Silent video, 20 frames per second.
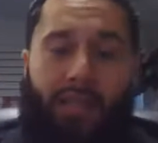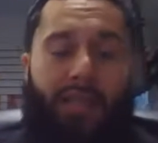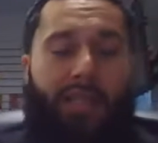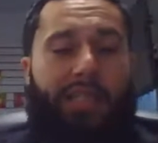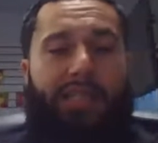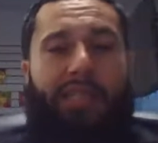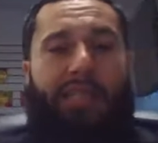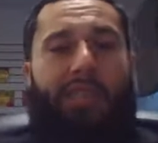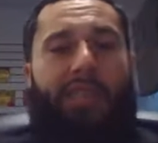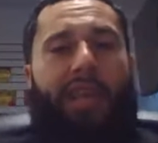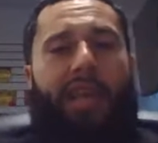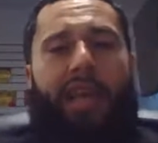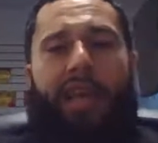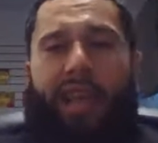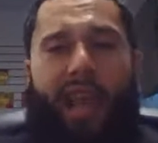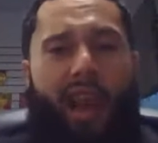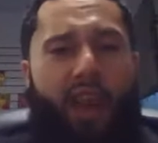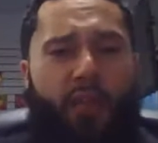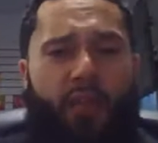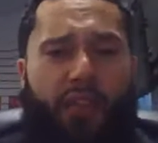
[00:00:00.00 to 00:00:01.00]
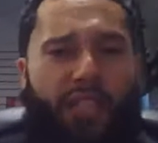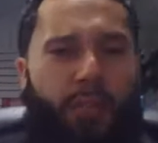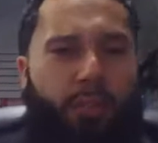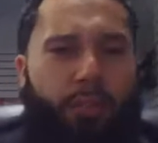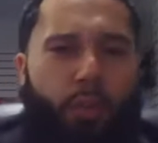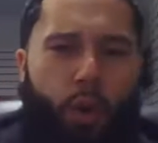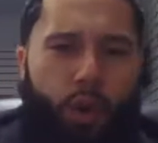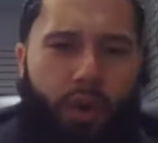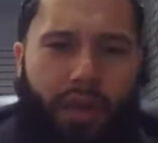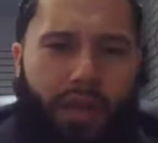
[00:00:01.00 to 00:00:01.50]
Listen, in every
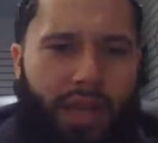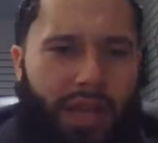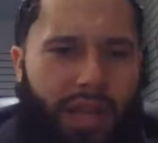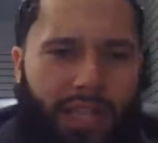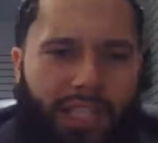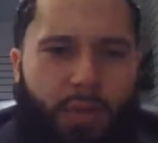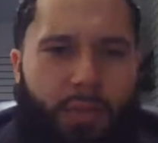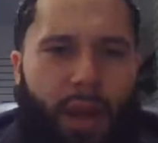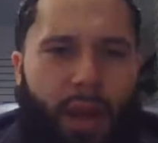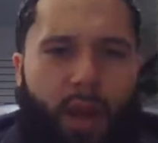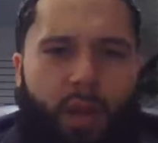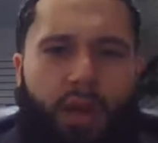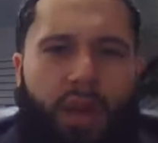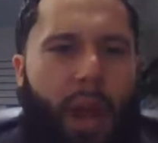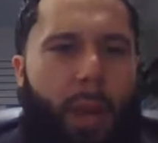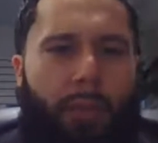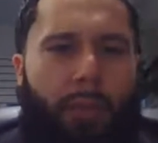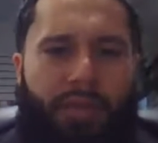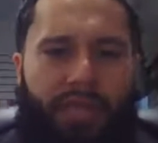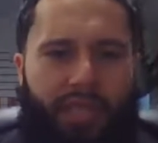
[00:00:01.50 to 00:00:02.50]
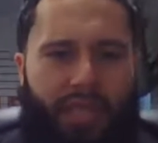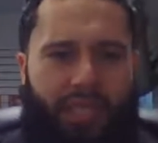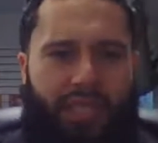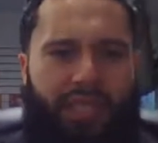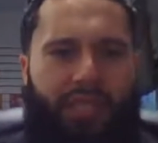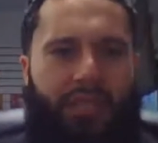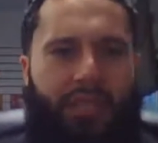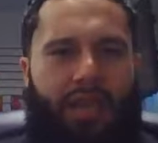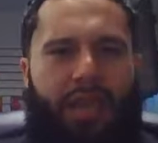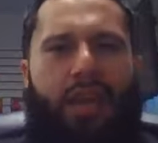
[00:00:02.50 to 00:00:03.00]
sport, it's about
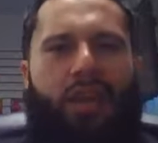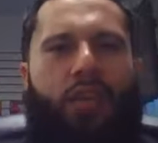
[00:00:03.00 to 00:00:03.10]
competition.